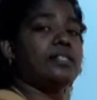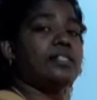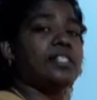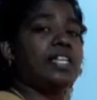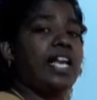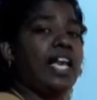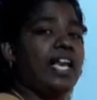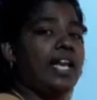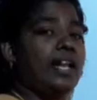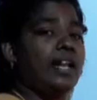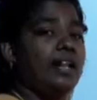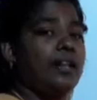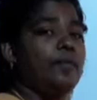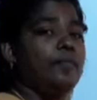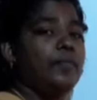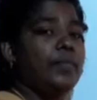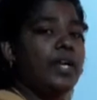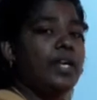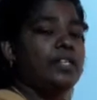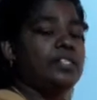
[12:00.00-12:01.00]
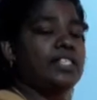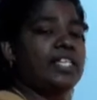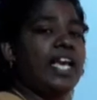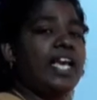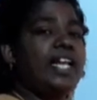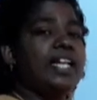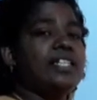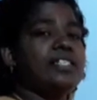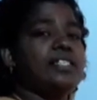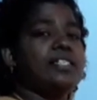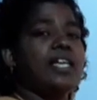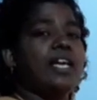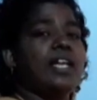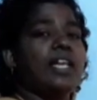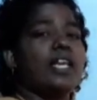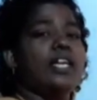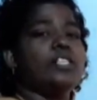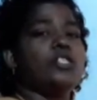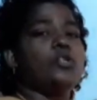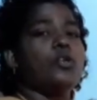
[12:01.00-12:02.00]
scale. Scale is the
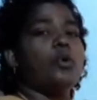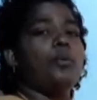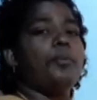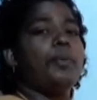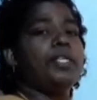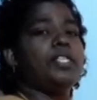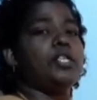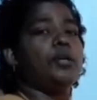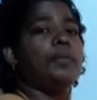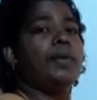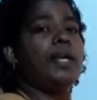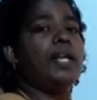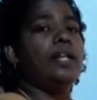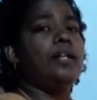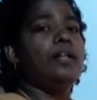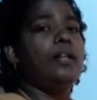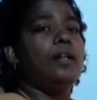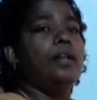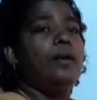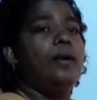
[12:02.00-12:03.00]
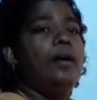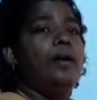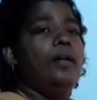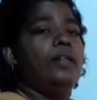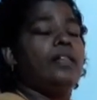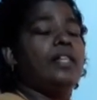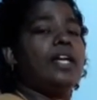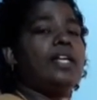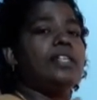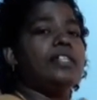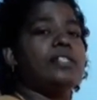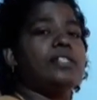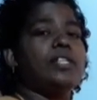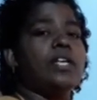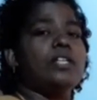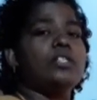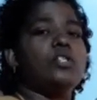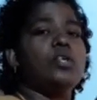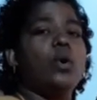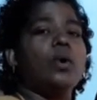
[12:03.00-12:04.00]
ratio between the
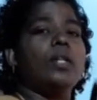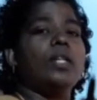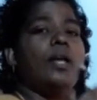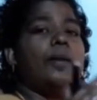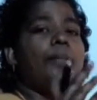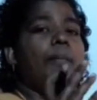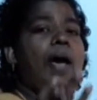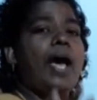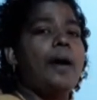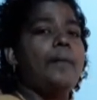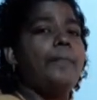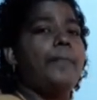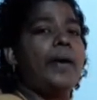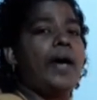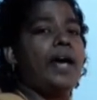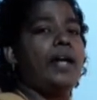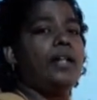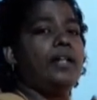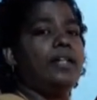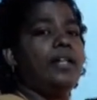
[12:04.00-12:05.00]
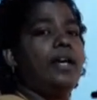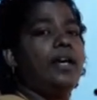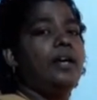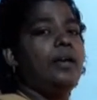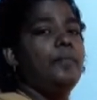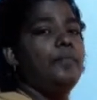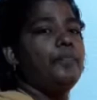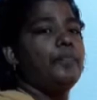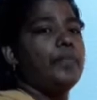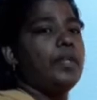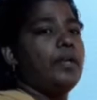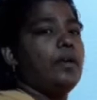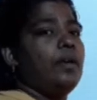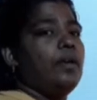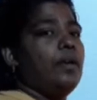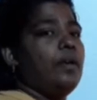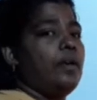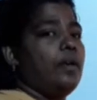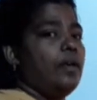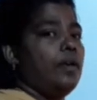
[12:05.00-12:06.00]
distance on the map and the
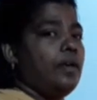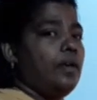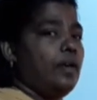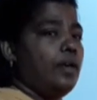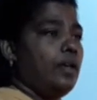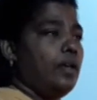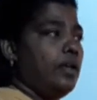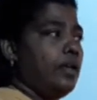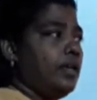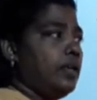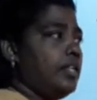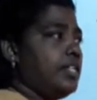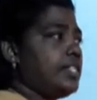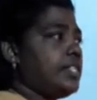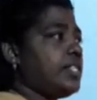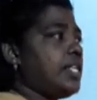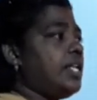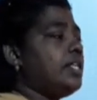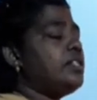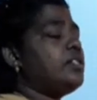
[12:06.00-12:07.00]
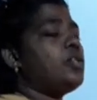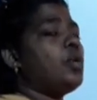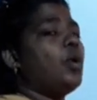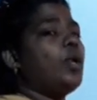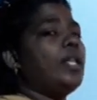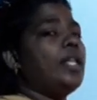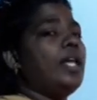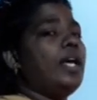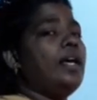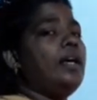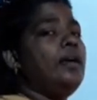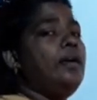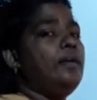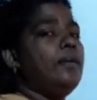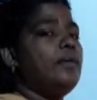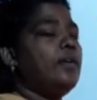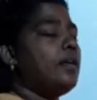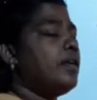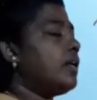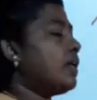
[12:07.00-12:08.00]
distance on the
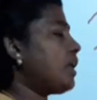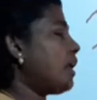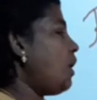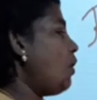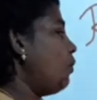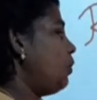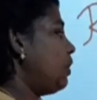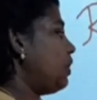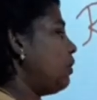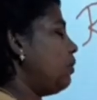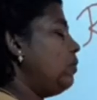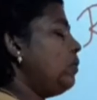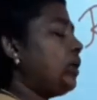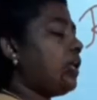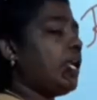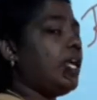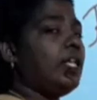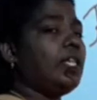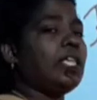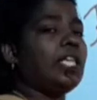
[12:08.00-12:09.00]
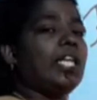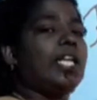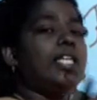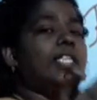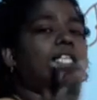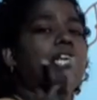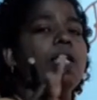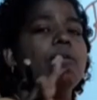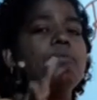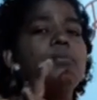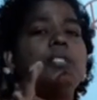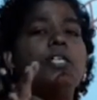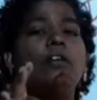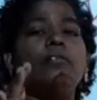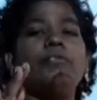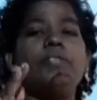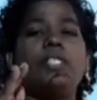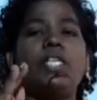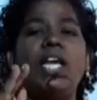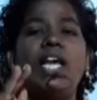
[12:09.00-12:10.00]
ground. Okay, 3 types of
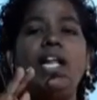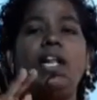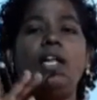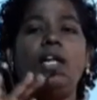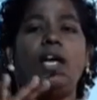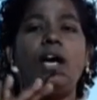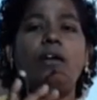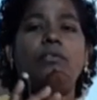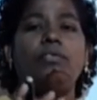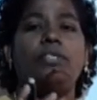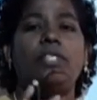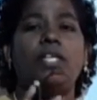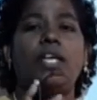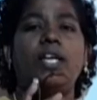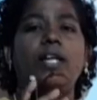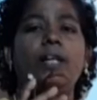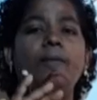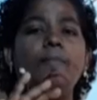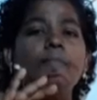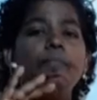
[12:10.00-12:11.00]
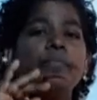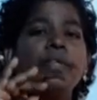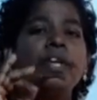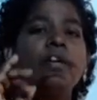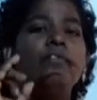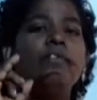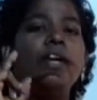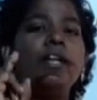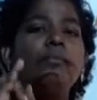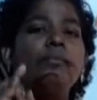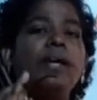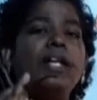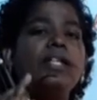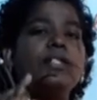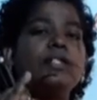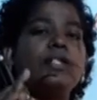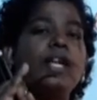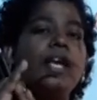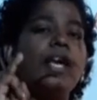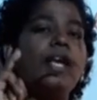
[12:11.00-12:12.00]
scale you have seen: verbal
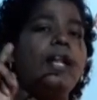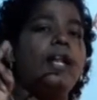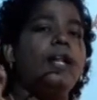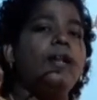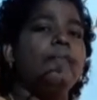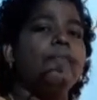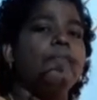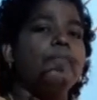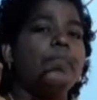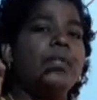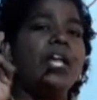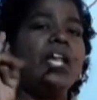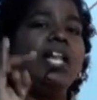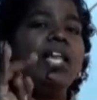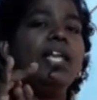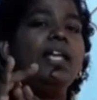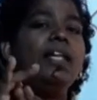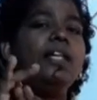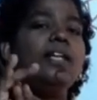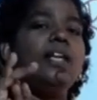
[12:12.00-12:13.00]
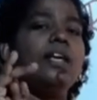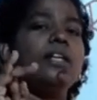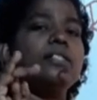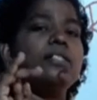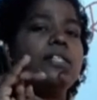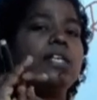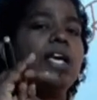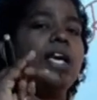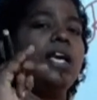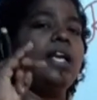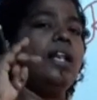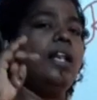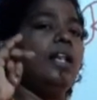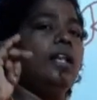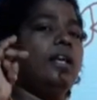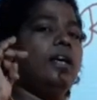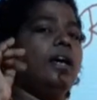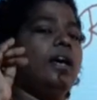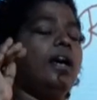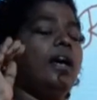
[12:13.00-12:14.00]
scale, linear scale,
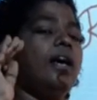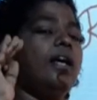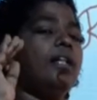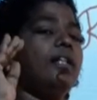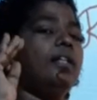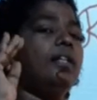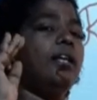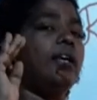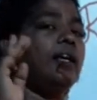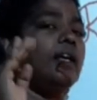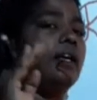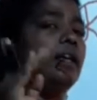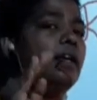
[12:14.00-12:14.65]
and the